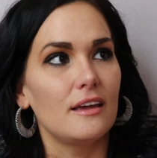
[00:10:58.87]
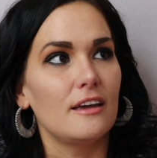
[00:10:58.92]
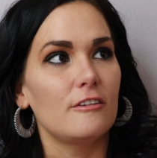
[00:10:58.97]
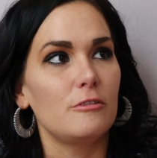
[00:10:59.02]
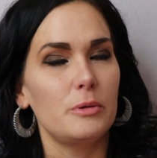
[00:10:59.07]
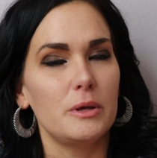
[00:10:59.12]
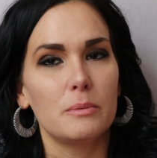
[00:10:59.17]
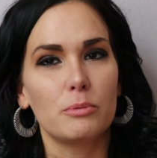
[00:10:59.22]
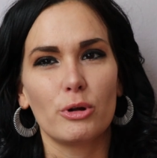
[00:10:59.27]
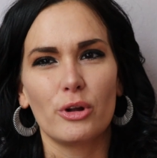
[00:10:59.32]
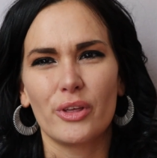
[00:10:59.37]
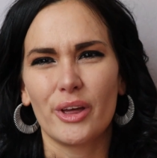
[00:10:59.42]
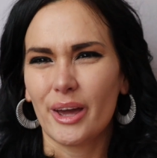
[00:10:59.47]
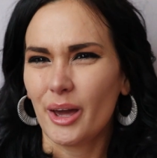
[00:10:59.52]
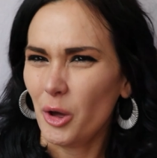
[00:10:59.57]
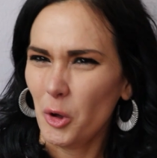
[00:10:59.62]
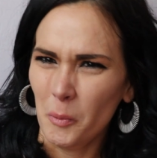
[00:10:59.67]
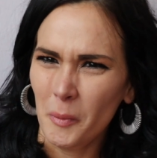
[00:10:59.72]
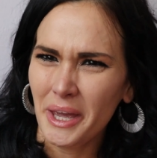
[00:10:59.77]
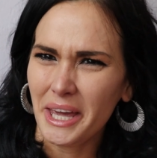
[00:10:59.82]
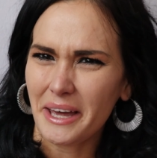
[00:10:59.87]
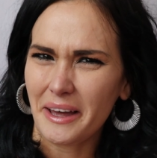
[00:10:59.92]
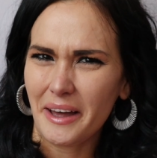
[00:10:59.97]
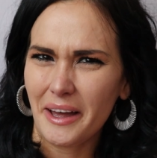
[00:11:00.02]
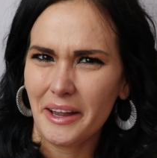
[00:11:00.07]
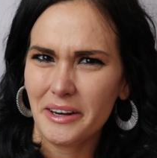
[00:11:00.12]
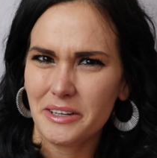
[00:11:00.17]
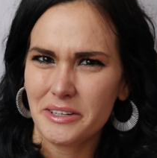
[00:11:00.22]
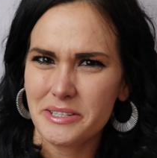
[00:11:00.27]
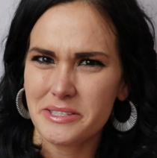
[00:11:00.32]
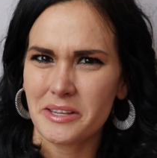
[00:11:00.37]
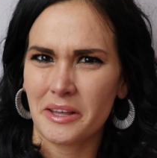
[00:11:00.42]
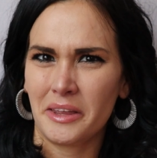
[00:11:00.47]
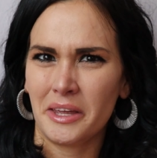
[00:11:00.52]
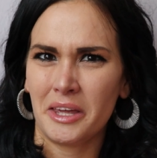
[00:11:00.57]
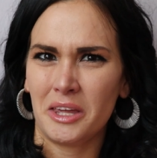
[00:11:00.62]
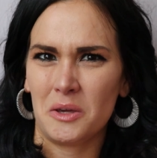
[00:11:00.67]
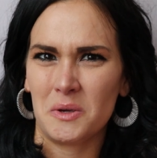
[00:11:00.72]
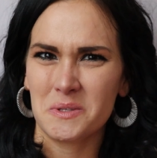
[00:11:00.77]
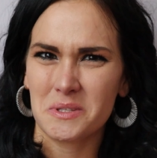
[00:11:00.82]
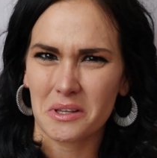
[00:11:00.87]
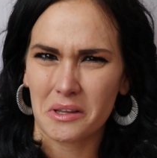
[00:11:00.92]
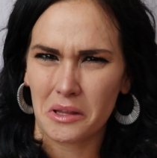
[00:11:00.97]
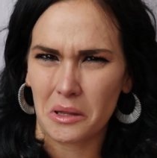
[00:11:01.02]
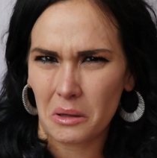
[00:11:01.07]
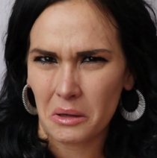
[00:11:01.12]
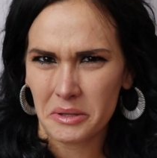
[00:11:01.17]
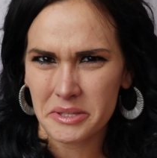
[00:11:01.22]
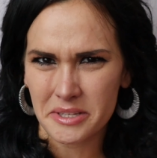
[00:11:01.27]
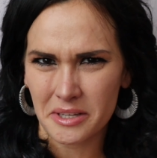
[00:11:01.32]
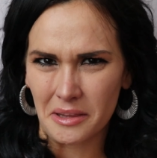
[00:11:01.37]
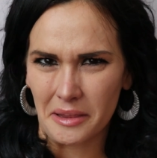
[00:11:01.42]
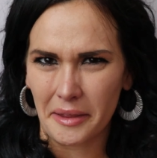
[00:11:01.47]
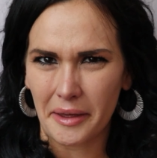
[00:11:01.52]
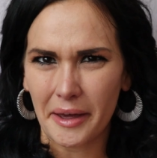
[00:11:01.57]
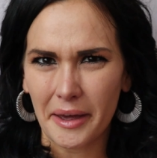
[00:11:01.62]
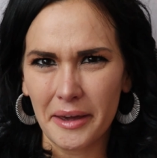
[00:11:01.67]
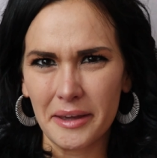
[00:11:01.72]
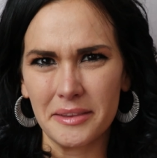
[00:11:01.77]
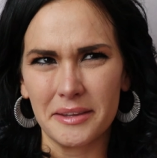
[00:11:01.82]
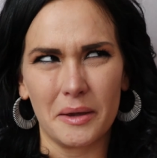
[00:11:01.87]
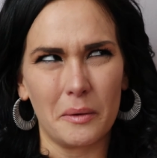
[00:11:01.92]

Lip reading: If people are like, oh my God, you're selling used clothes online,